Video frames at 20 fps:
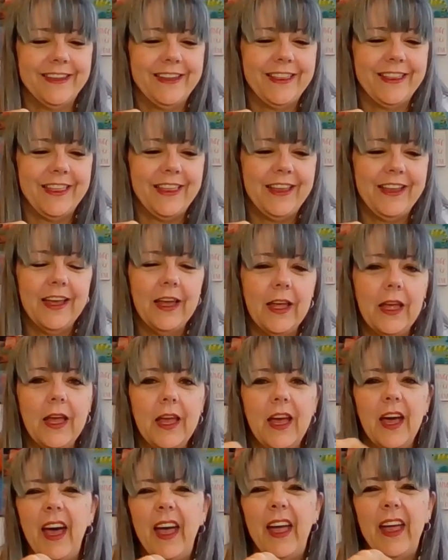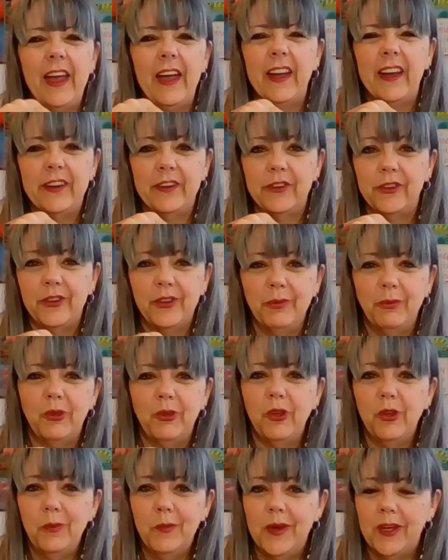I think I ironed them
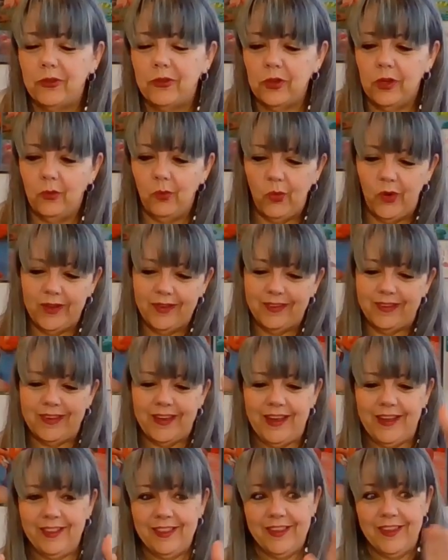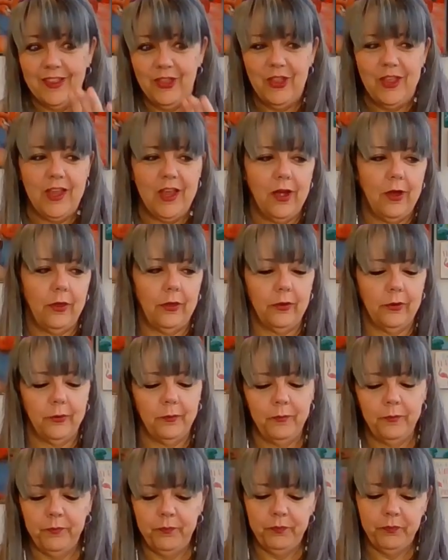too much on one side than the other.